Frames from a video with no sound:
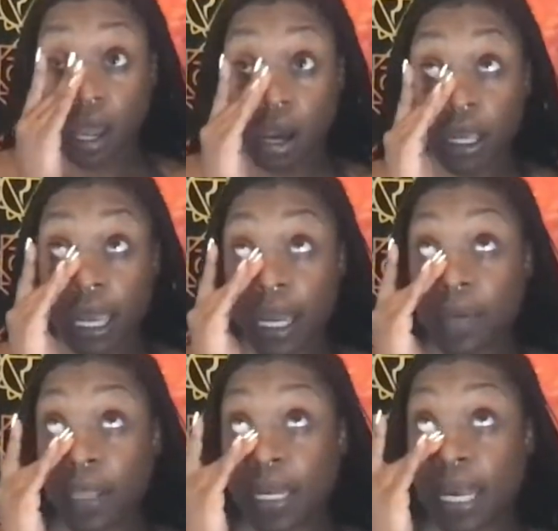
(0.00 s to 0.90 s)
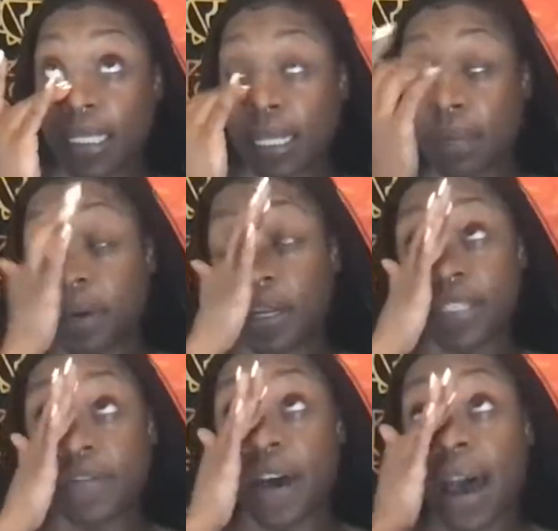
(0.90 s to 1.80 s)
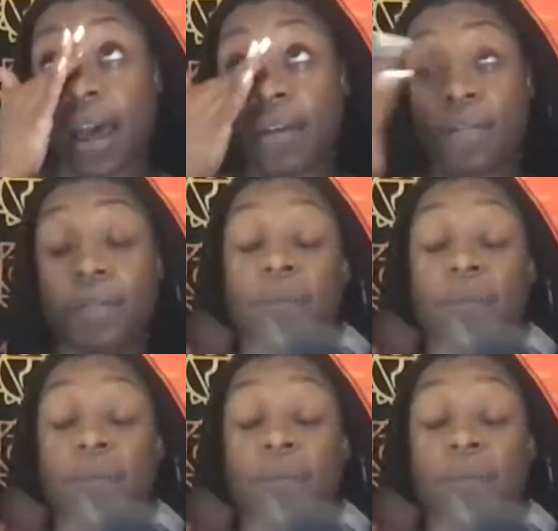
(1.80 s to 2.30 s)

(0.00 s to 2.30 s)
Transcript: Okay, anyway, the next number is five.